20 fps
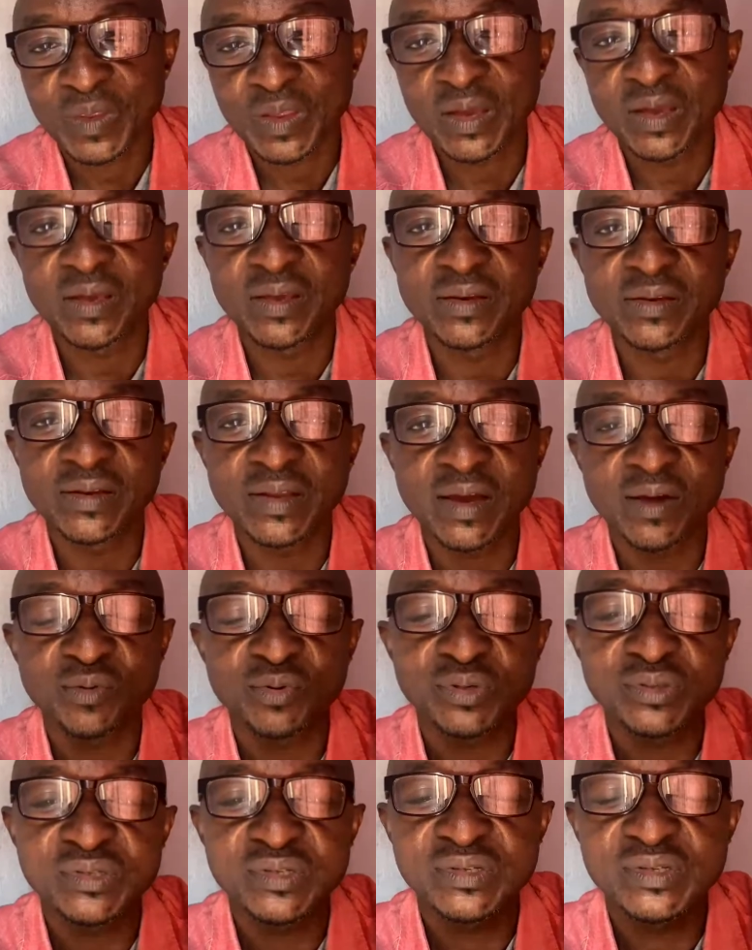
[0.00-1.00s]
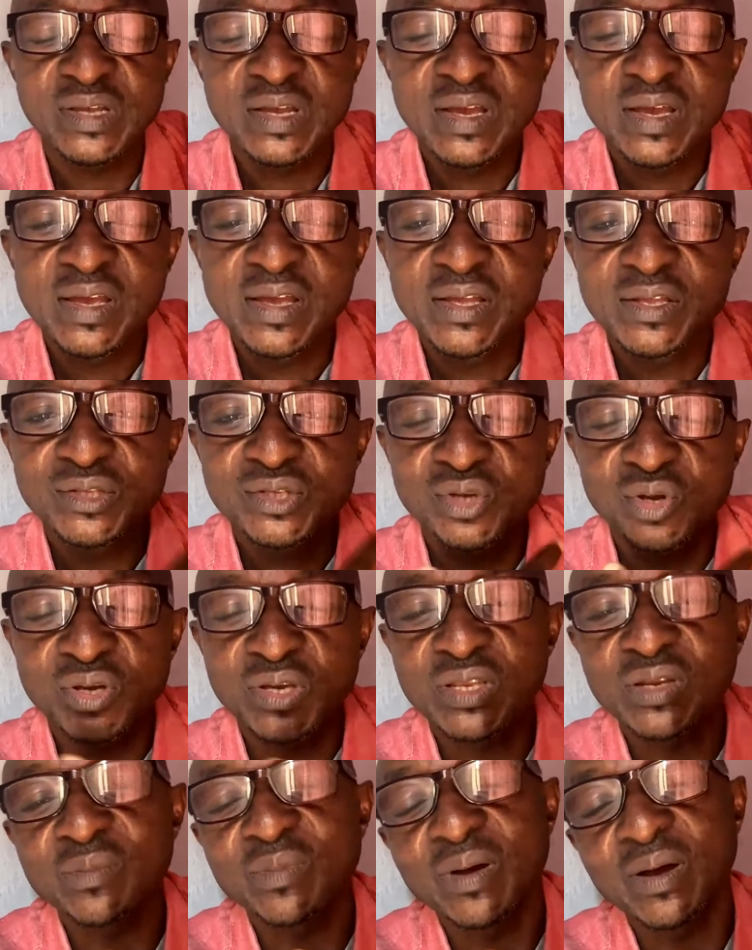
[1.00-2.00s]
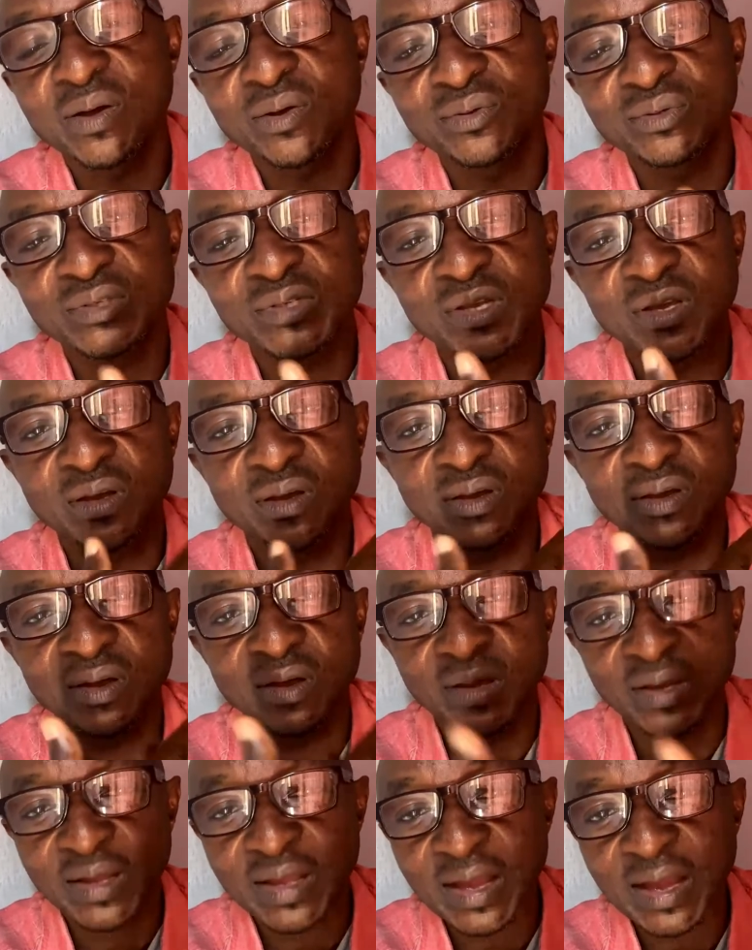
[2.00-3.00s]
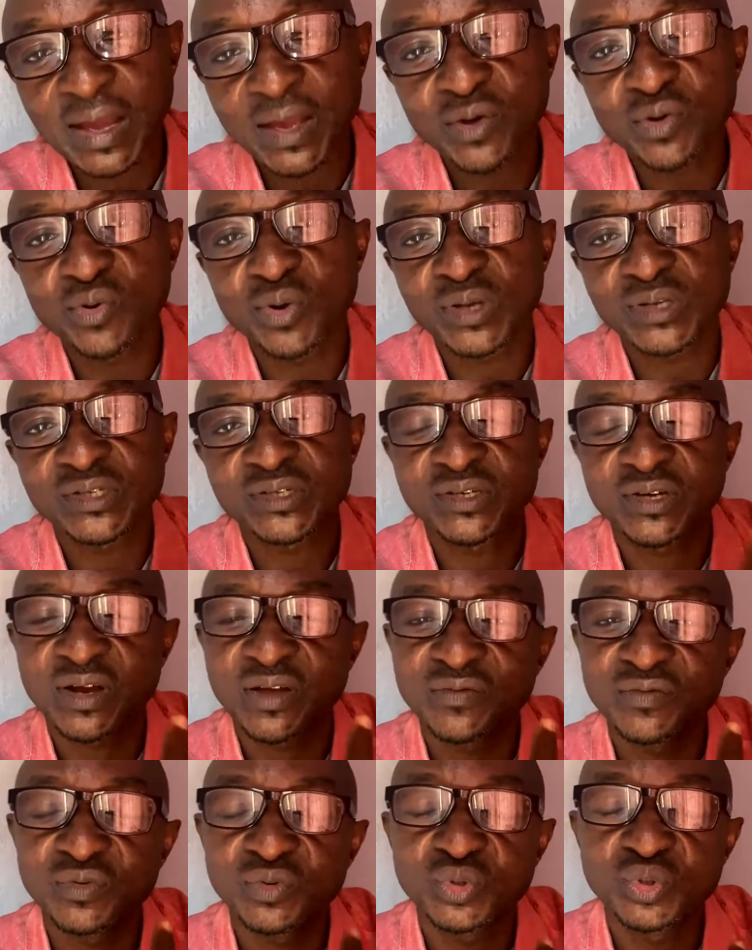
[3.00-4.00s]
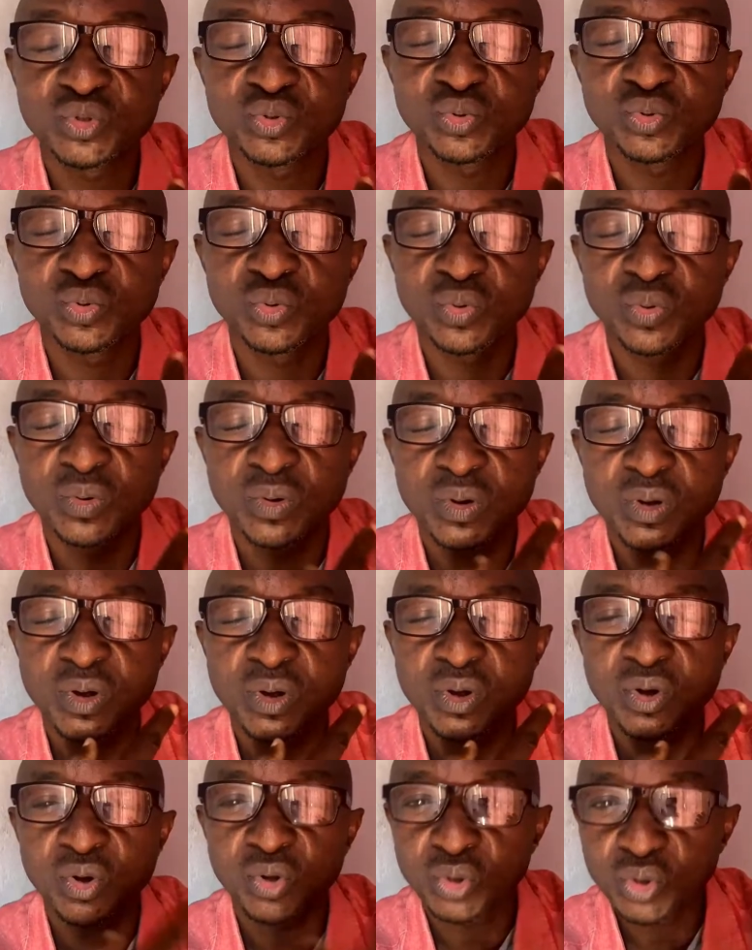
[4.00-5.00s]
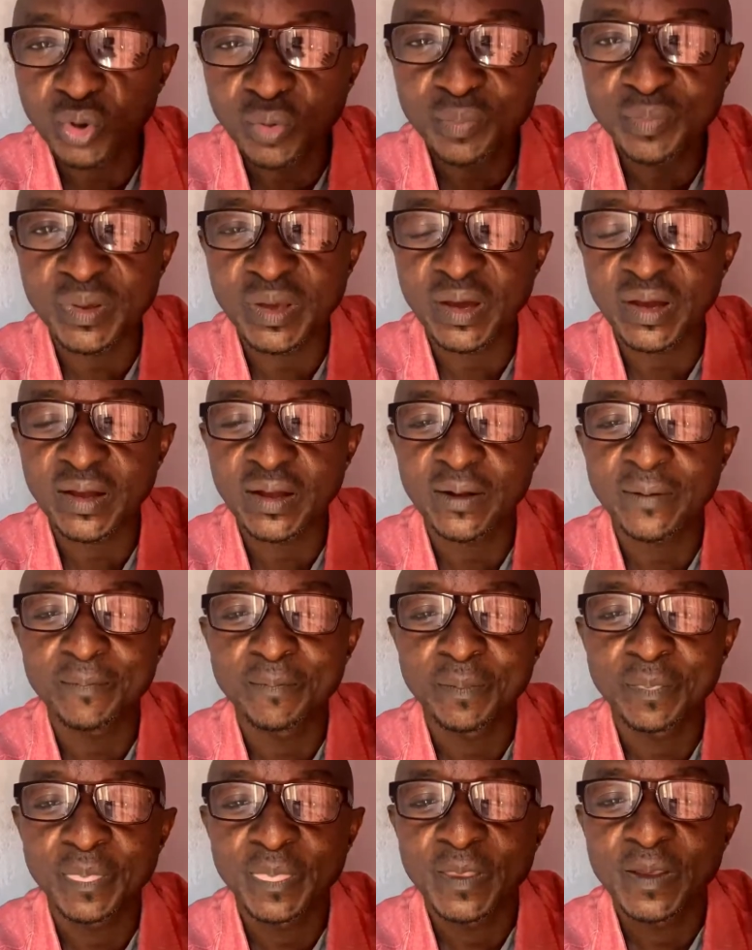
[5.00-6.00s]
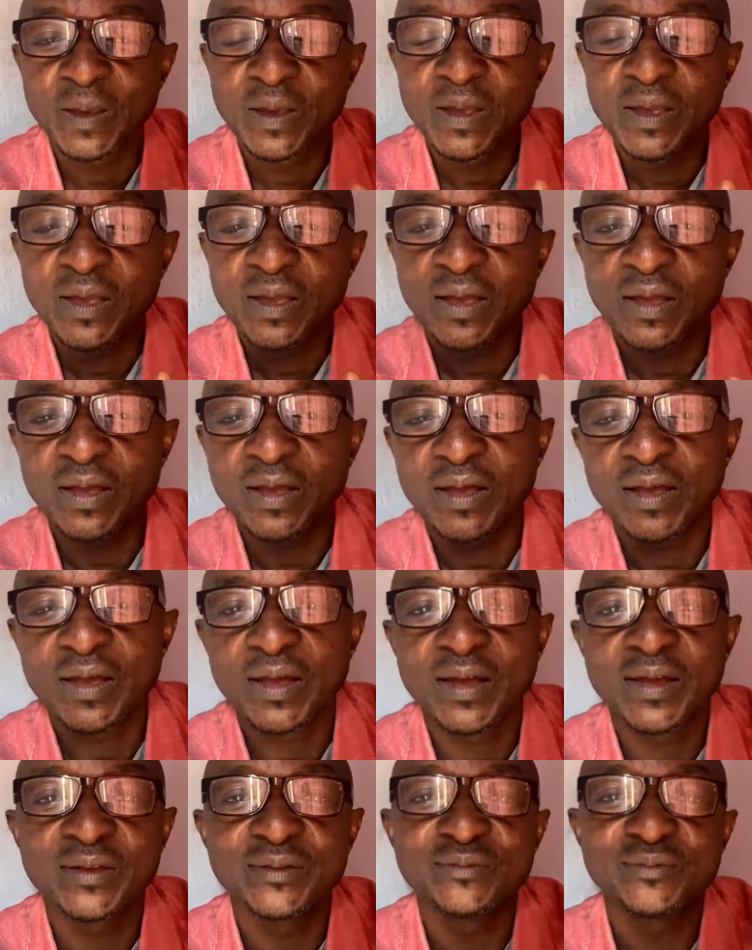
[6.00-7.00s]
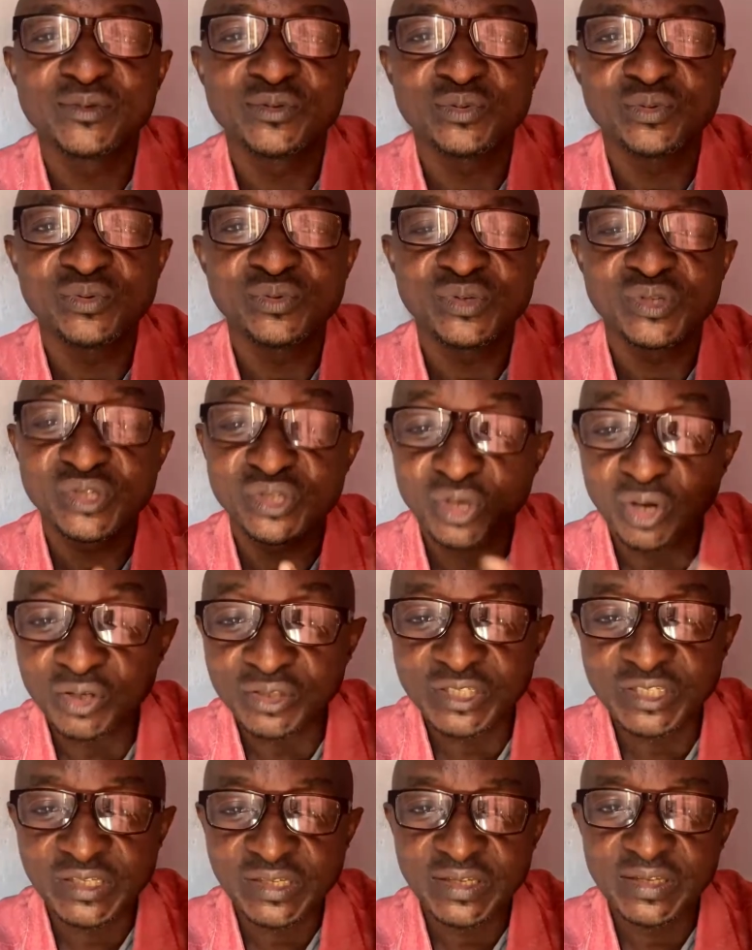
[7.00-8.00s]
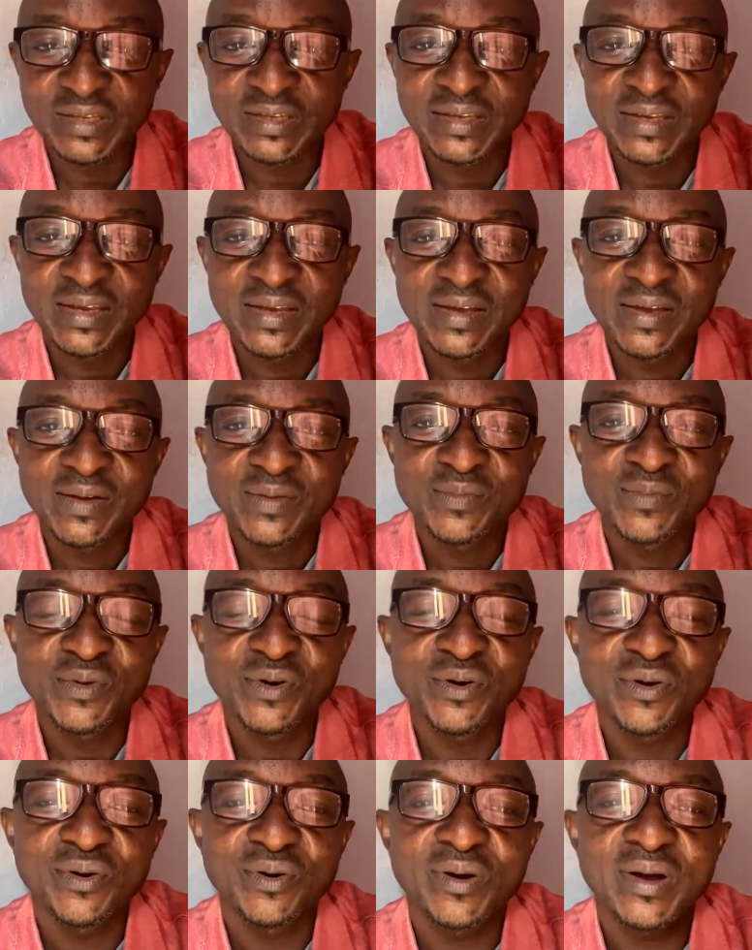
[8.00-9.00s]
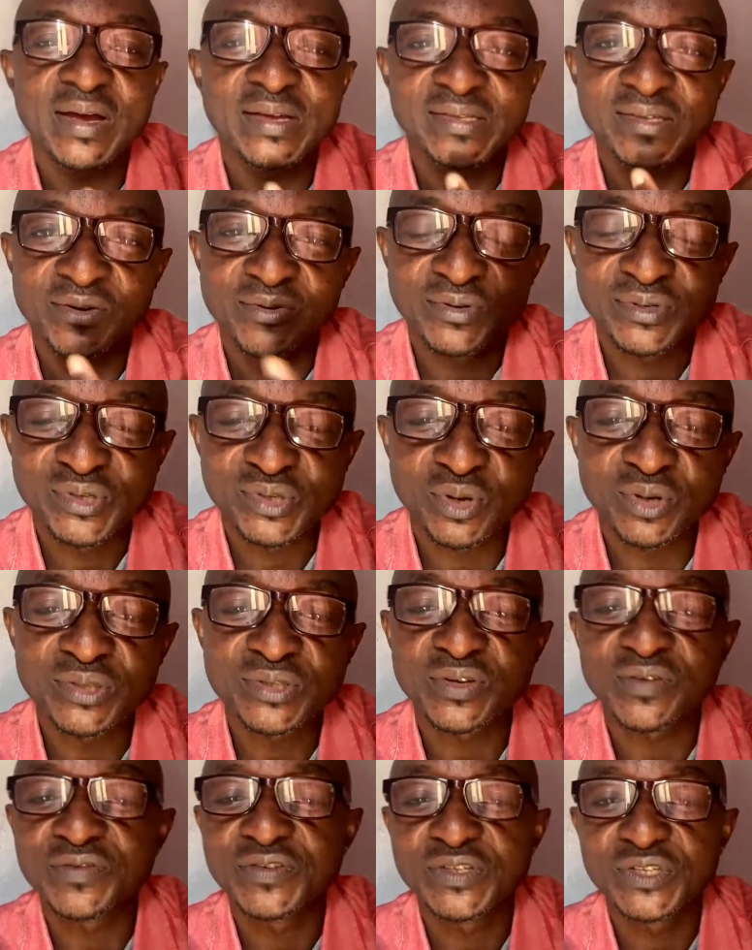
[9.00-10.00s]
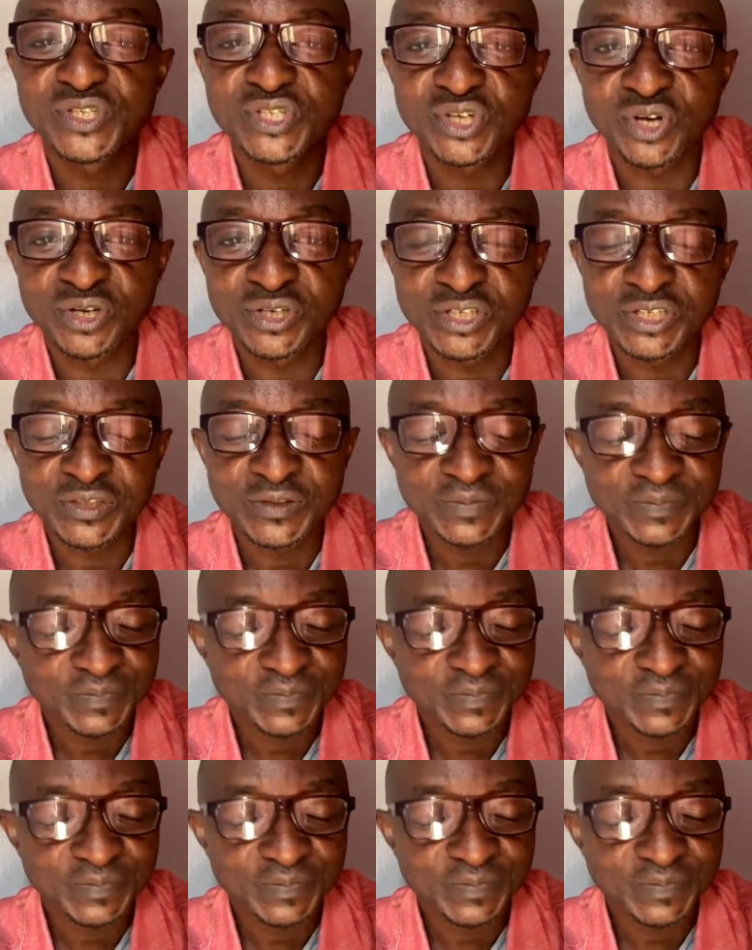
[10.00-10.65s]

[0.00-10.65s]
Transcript: And I was talking about a guy who has traveled to Colombia to study, but as a result of his journey,